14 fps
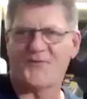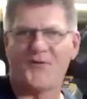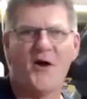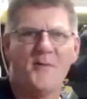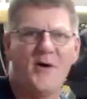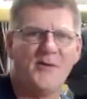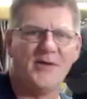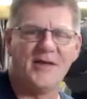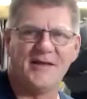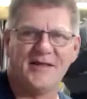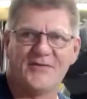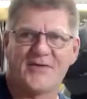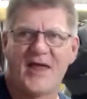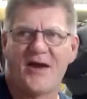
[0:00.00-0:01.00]
time I'll be in
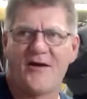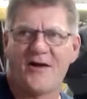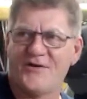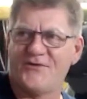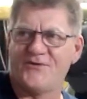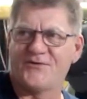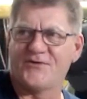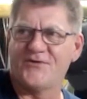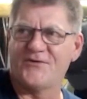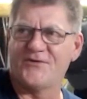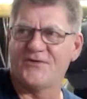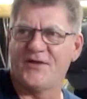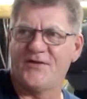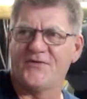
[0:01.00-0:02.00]
this garage,
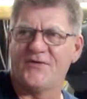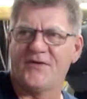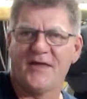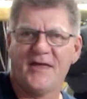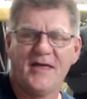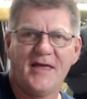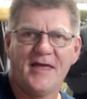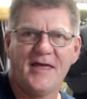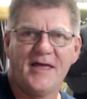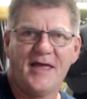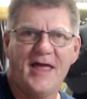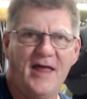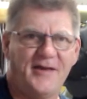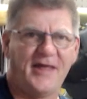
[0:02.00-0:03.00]
because there's,
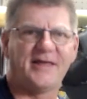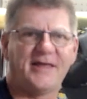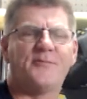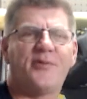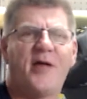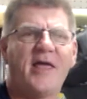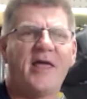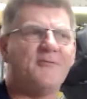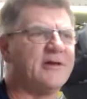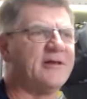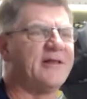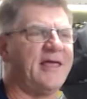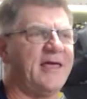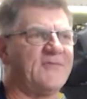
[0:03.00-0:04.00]
and they complain
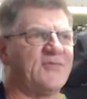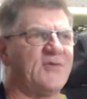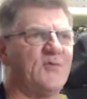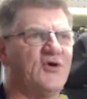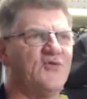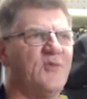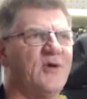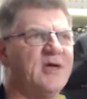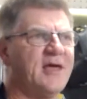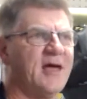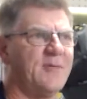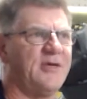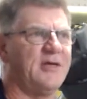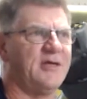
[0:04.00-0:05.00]
when they have to move me
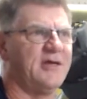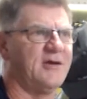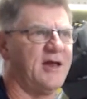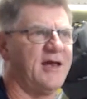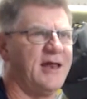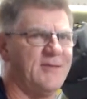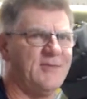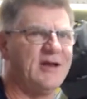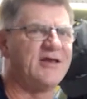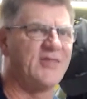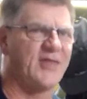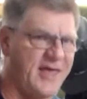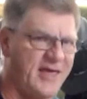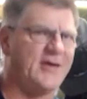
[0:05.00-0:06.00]
up here and them
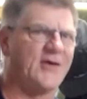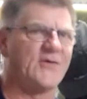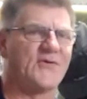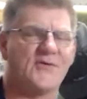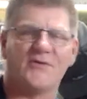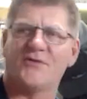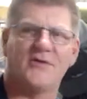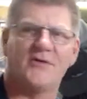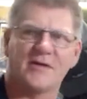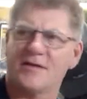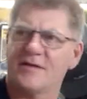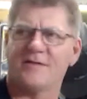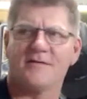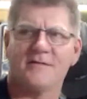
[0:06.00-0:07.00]
into the house. It's like,
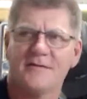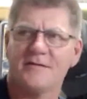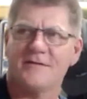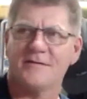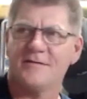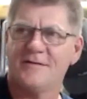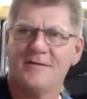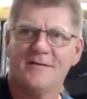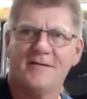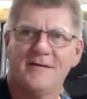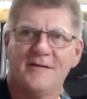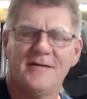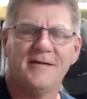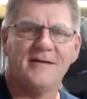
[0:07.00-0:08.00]

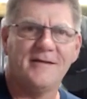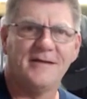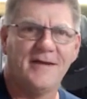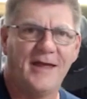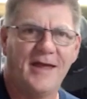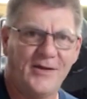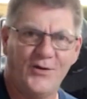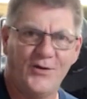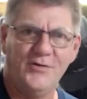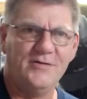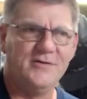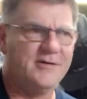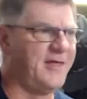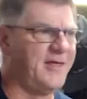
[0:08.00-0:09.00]
yeah, hang on.